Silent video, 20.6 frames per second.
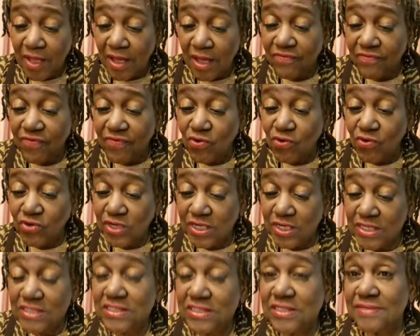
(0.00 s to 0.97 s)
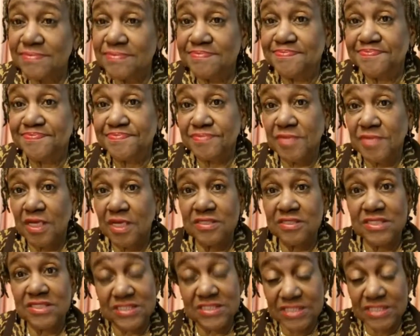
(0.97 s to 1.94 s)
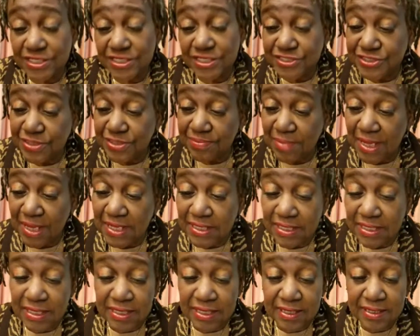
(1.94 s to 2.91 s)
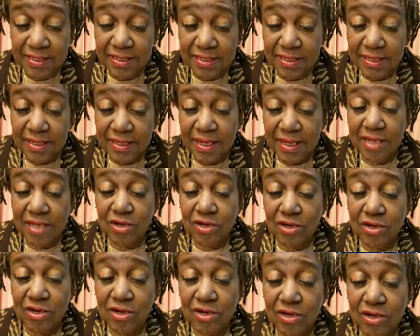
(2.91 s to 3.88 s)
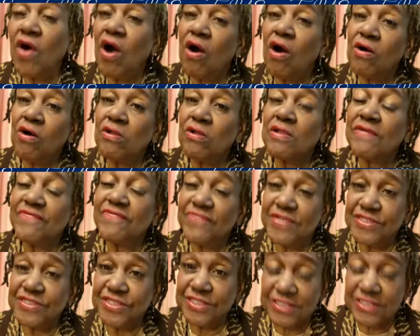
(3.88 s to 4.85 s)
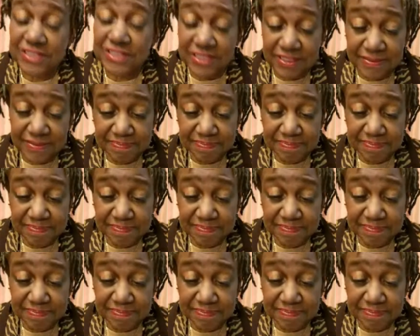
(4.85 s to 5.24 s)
focus, decision making, and overall efficiency.